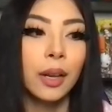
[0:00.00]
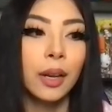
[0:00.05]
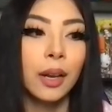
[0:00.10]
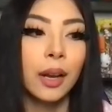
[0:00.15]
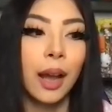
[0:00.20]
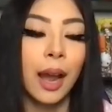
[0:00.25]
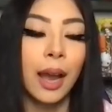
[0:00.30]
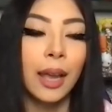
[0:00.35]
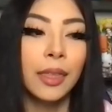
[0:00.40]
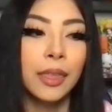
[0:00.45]

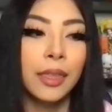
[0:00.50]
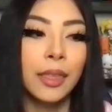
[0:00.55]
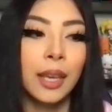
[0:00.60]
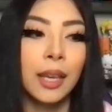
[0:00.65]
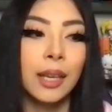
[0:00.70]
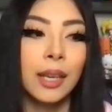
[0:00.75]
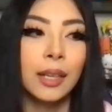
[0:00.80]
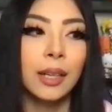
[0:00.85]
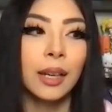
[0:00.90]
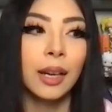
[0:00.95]
I
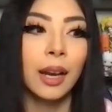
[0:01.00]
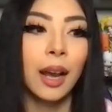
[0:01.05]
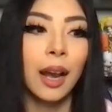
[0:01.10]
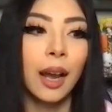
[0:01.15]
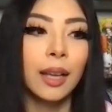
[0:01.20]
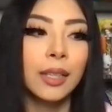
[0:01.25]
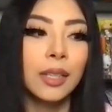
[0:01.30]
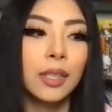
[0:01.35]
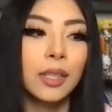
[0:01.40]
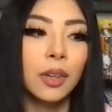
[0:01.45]
think
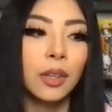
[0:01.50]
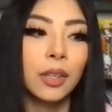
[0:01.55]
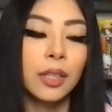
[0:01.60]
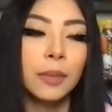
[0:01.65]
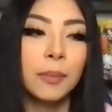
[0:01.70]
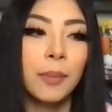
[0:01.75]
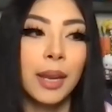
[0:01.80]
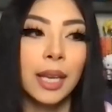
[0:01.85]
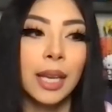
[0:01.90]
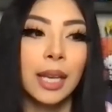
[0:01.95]
I
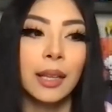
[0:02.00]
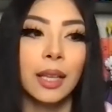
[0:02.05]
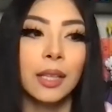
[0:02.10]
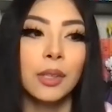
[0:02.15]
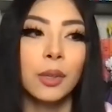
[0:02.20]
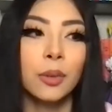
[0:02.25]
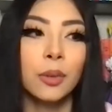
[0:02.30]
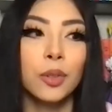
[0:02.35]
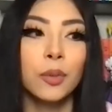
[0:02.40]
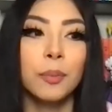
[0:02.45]
started making like
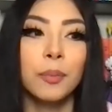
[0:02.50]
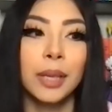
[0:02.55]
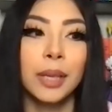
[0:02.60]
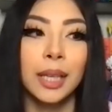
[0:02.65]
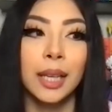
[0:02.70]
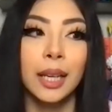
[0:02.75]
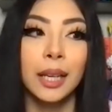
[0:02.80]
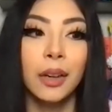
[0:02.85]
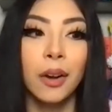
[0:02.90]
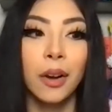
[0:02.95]
social
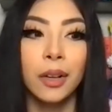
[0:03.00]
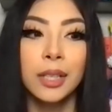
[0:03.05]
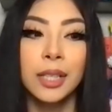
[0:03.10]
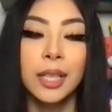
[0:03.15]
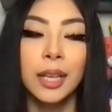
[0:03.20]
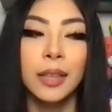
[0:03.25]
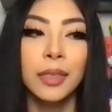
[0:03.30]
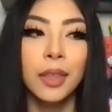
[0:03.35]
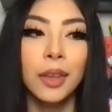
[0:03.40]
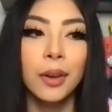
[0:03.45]
media
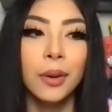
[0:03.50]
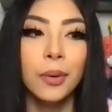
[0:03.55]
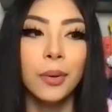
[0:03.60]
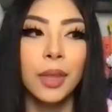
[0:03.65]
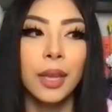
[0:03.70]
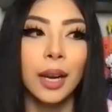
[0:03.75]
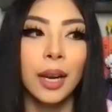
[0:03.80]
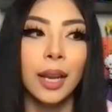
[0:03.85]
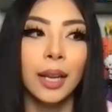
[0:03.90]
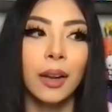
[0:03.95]
content though
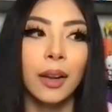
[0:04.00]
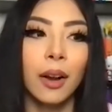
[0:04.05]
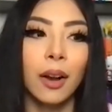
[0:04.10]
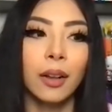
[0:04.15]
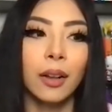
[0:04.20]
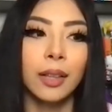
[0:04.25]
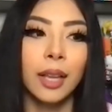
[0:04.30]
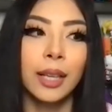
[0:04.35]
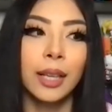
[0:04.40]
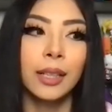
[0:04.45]
that I
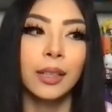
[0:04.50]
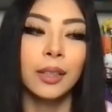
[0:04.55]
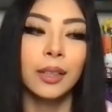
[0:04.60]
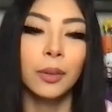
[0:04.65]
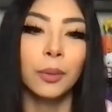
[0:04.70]
got like